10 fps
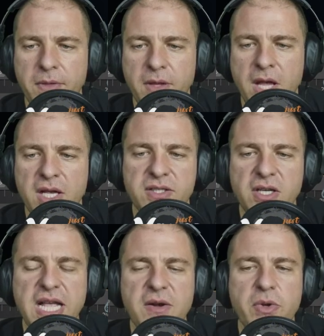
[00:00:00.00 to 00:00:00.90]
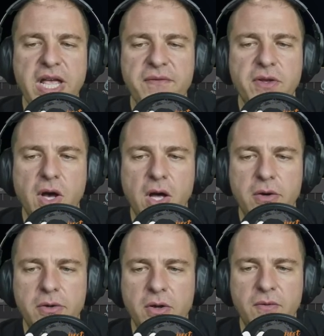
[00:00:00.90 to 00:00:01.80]
So then we have color
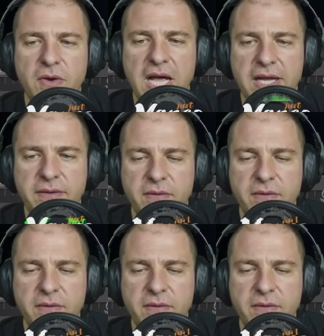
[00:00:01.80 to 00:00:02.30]
of light.